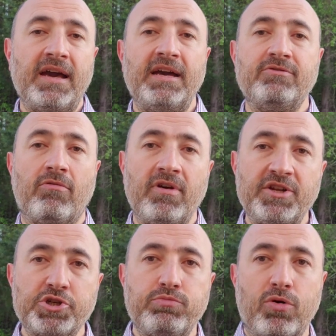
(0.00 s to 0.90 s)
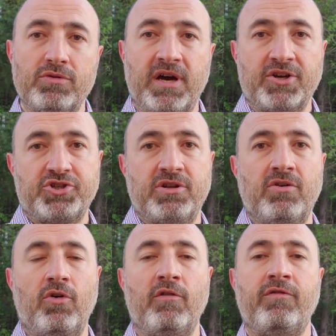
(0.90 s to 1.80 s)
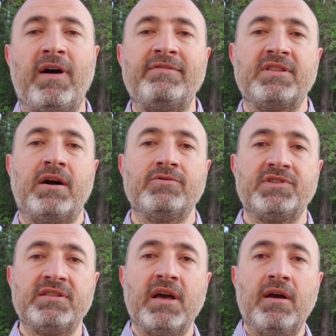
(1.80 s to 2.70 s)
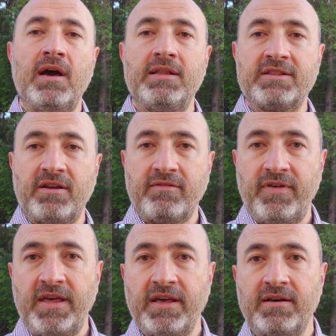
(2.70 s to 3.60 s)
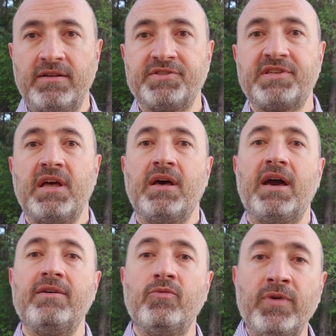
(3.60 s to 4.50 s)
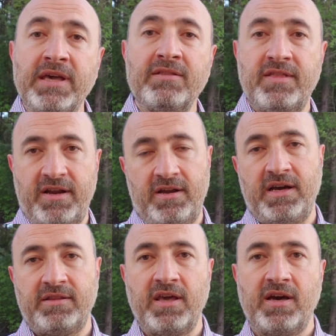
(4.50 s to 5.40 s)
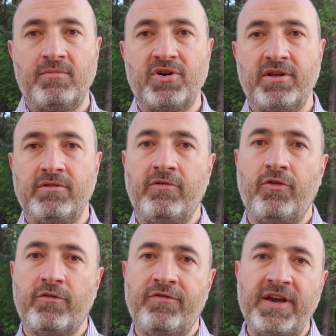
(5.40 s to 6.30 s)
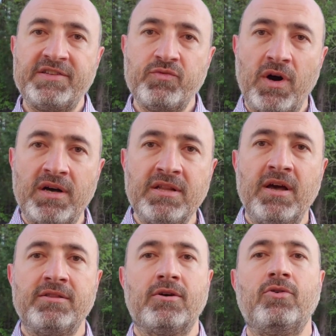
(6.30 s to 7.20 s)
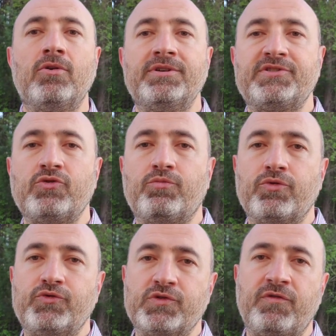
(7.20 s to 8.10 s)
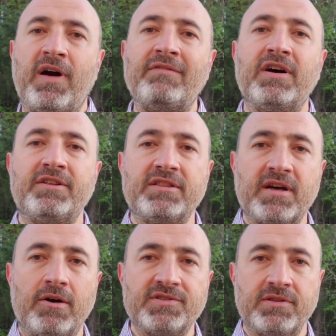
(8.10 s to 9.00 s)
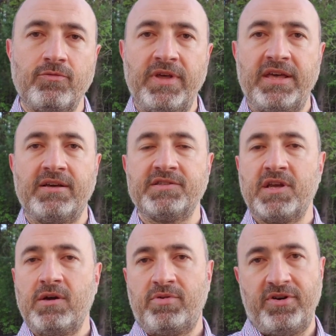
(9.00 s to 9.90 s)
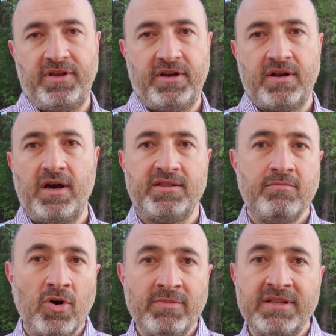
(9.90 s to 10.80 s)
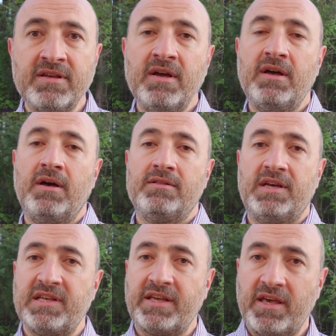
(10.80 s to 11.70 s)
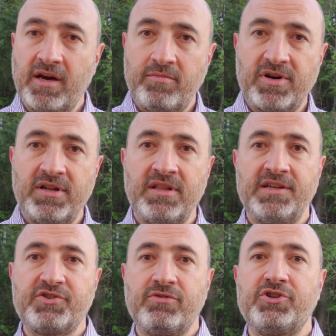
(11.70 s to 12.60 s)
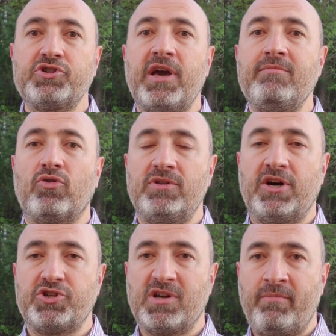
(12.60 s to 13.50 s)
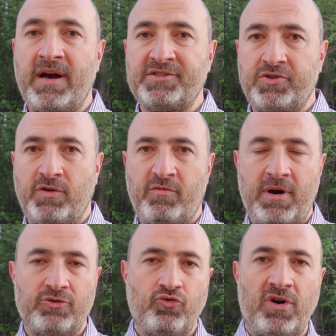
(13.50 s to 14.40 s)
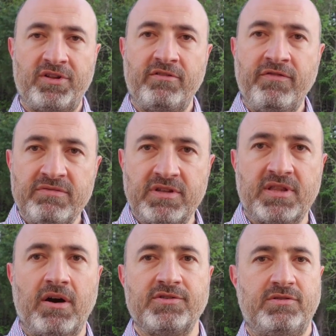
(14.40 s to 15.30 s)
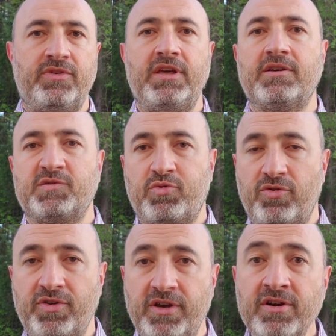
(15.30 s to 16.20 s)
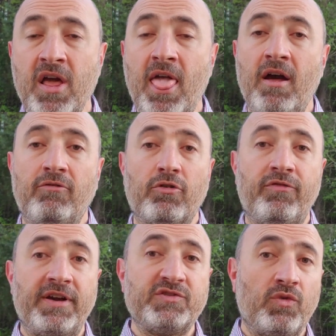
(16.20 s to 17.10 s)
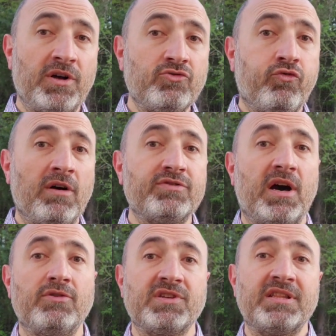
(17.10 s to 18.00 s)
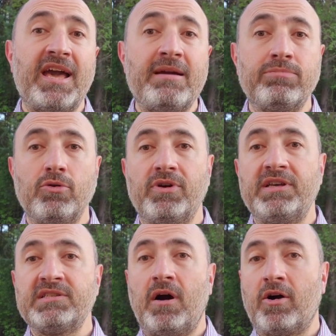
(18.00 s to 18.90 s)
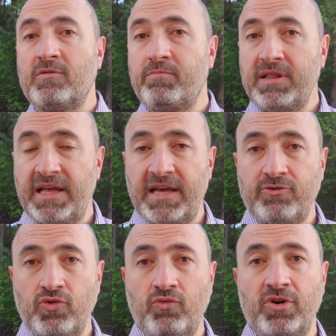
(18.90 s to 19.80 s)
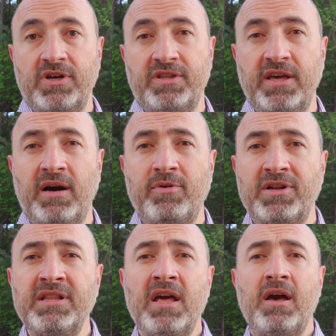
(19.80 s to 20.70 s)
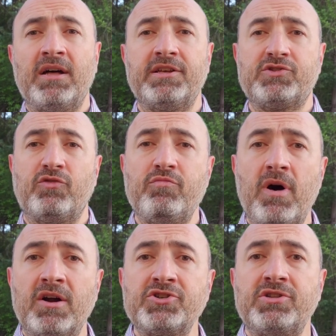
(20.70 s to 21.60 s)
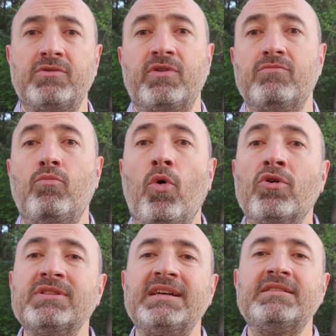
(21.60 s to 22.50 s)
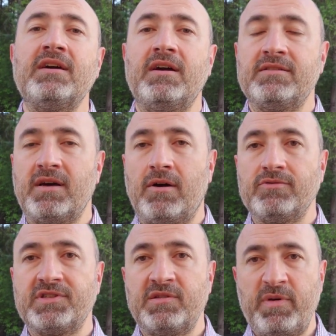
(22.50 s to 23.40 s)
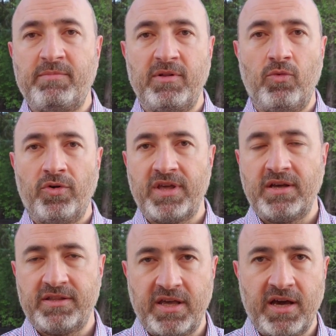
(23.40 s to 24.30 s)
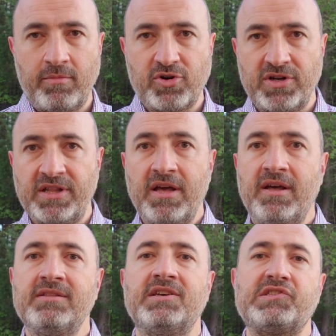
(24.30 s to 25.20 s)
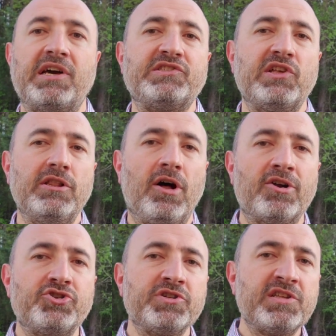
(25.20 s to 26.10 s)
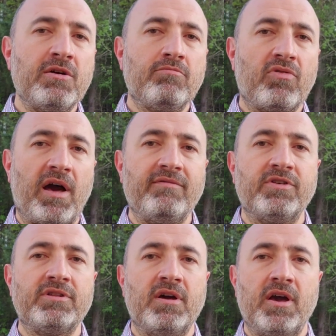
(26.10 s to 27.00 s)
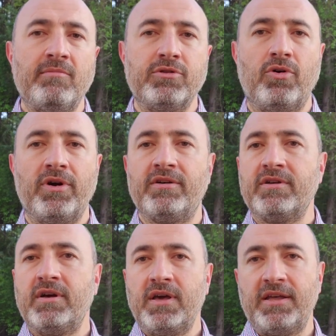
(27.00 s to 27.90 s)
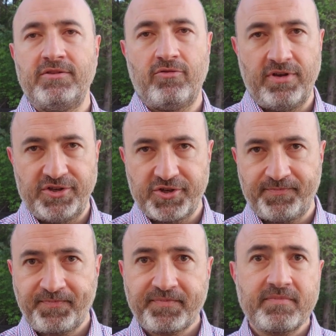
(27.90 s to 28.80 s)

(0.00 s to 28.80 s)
had reached production of 5,000 electric vehicles a week there at Giga Berlin. For phase one, the goal is to produce 500,000 vehicles per year. At the moment, Tesla Giga Berlin has reached a production capacity of about 250,000 vehicles per year. For phase one, 12,000 employees are planned to work at Giga Berlin, and as of March, there were more than 10,000 people working at Giga Berlin. Tesla is the largest private employer in the region.